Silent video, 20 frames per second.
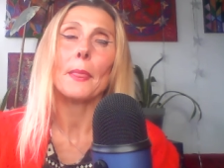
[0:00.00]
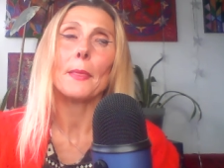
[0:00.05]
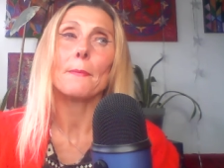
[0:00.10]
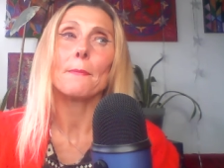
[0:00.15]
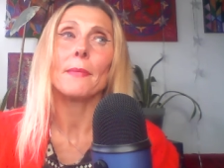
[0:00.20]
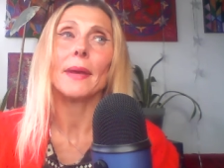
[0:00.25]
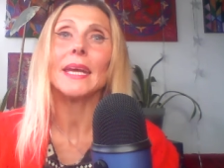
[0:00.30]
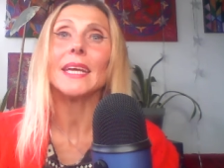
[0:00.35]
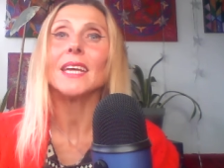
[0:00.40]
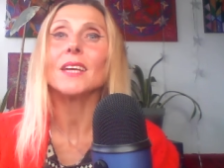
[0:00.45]

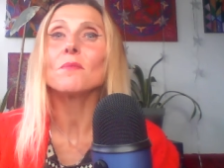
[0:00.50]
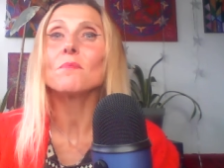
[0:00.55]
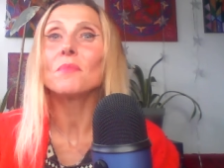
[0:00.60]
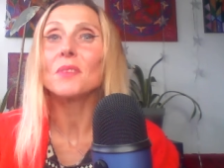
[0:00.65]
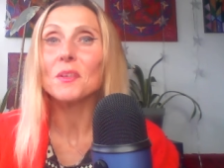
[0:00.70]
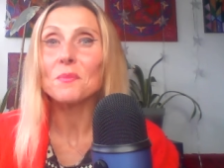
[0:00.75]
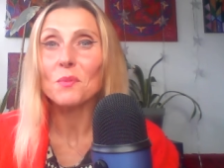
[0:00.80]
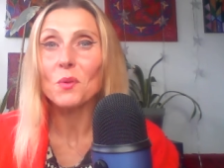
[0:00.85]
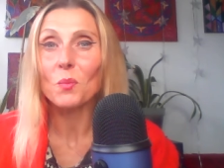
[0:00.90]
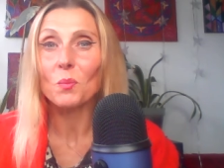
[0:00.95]
making
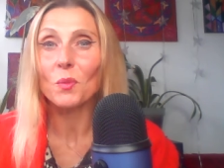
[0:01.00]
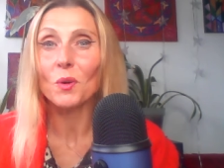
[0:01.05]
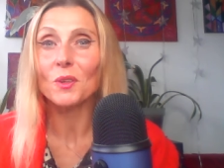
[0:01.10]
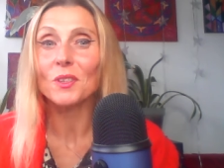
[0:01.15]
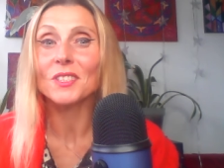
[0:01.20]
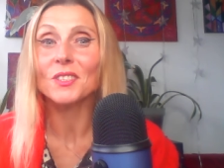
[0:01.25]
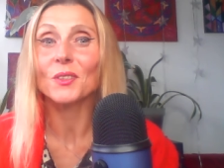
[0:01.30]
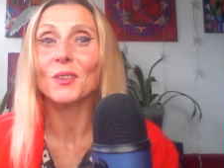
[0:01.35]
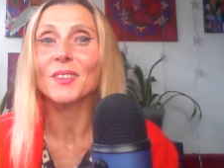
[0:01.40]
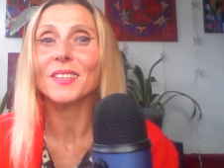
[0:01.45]
people more
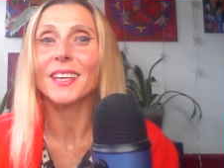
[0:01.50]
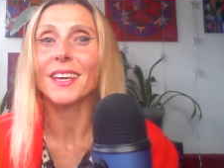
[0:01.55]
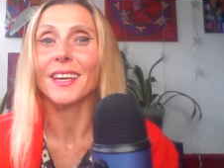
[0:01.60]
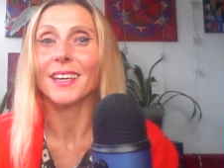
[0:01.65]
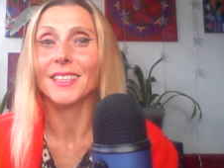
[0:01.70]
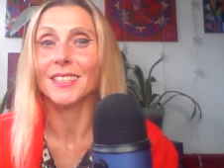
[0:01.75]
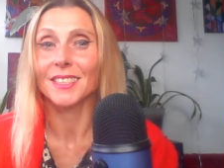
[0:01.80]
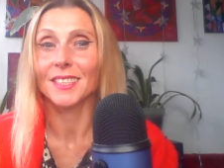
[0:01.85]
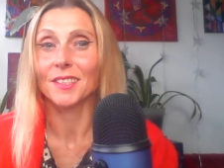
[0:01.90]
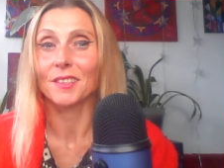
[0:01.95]

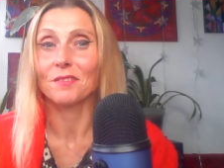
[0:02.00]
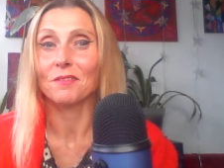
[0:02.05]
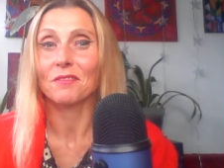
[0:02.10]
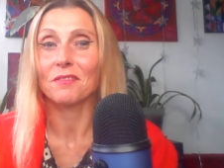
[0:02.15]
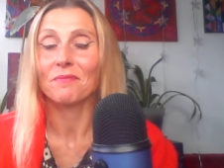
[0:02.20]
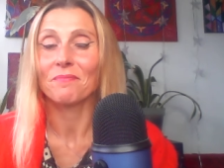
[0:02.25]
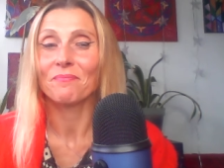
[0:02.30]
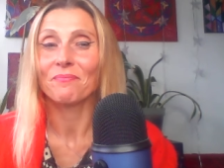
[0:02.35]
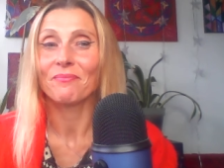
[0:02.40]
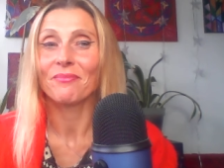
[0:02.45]
talkative
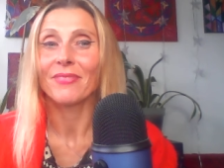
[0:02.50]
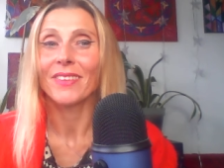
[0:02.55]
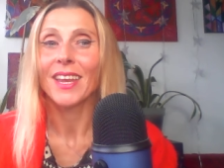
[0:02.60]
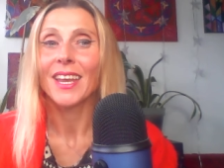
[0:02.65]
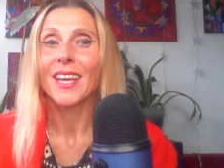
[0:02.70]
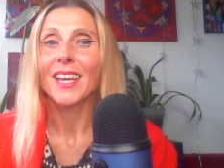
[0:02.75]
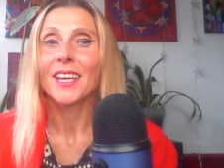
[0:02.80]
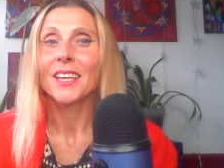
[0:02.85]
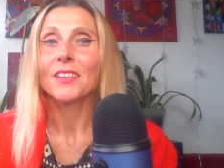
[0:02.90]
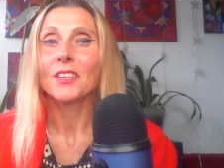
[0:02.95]

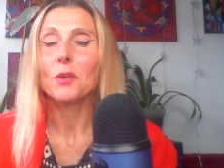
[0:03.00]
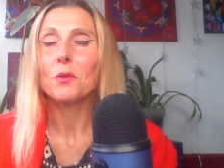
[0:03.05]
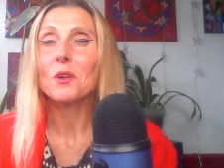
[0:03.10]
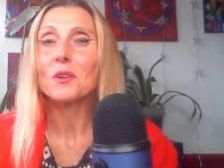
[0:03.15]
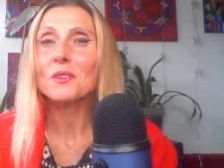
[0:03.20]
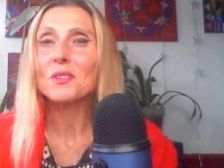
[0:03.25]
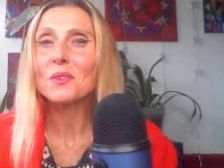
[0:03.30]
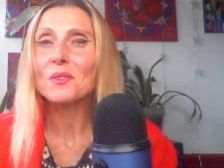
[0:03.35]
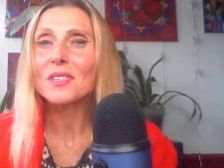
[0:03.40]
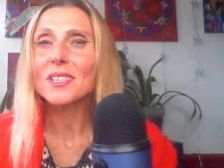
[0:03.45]
they were
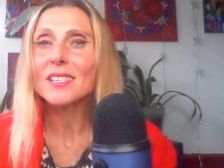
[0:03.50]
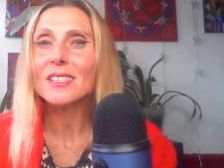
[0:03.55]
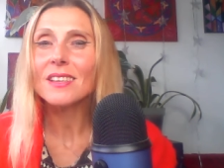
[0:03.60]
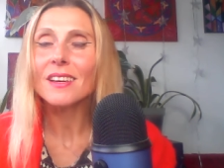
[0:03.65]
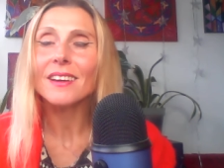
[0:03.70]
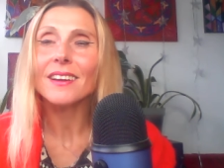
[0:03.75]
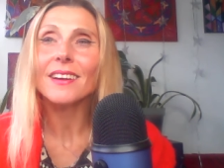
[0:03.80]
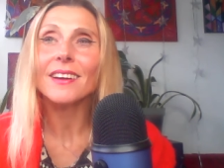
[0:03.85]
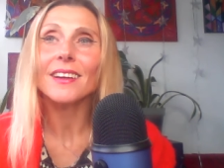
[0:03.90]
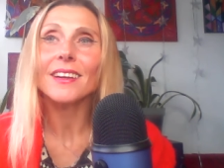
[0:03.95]
also
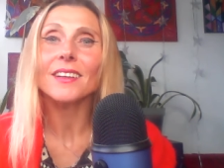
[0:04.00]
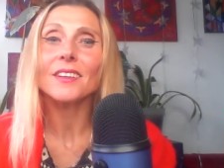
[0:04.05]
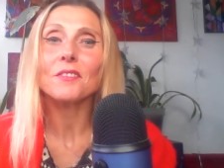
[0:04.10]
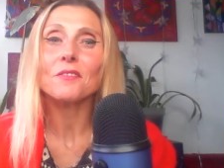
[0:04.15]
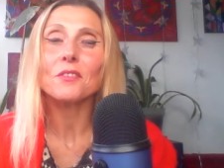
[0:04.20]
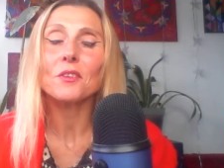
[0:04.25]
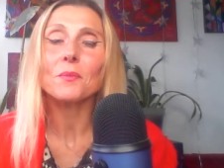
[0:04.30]
designed for